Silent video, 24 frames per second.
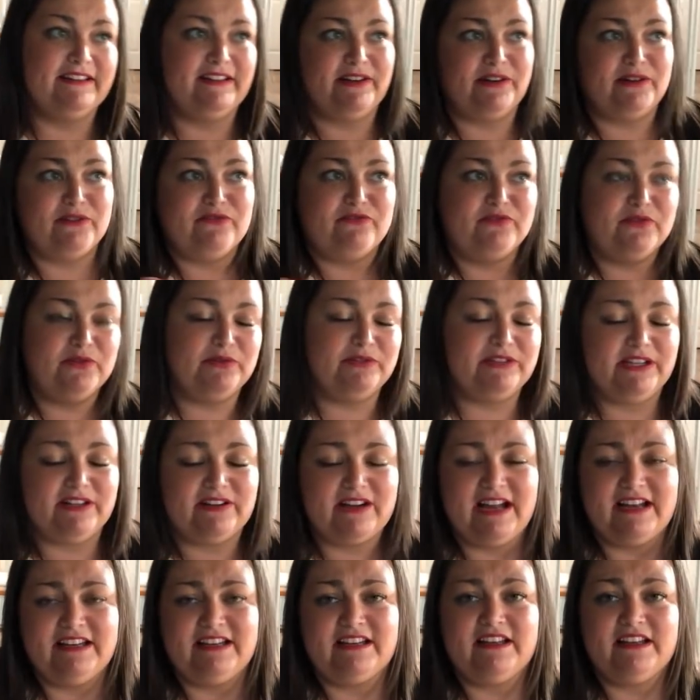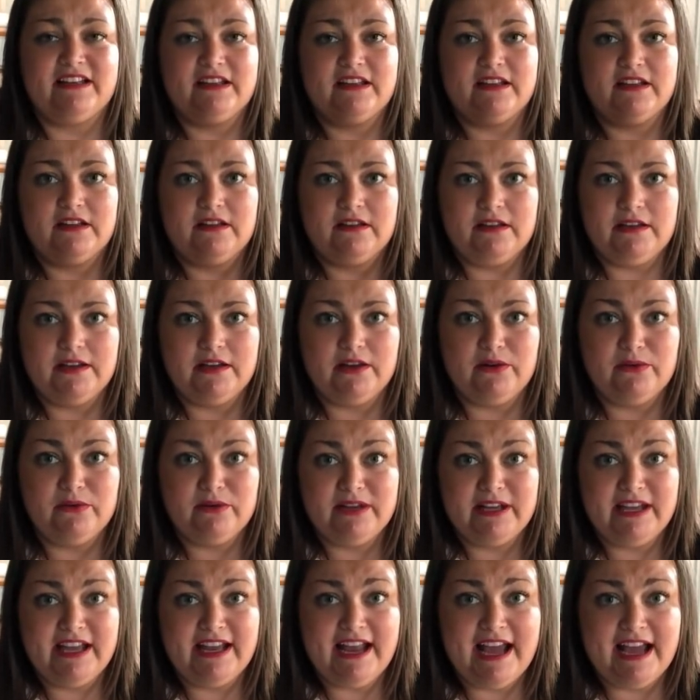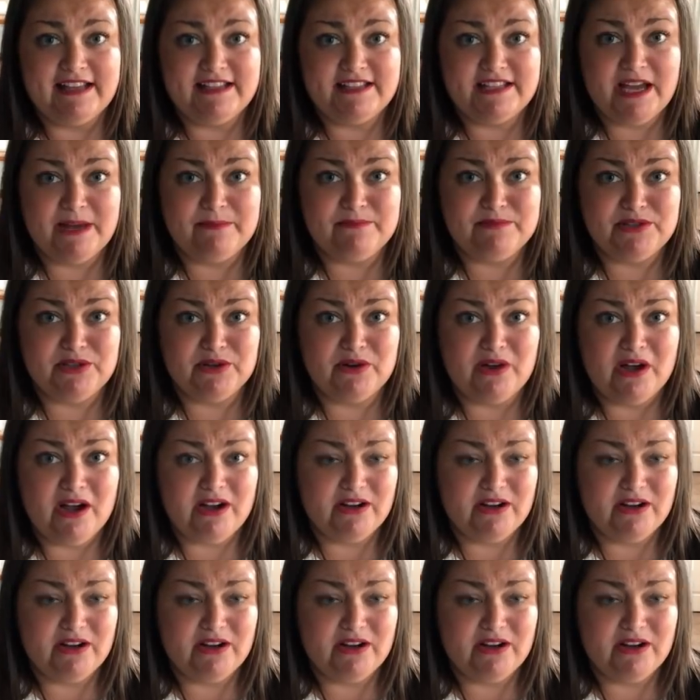you know, food there, and you know, it adds up. So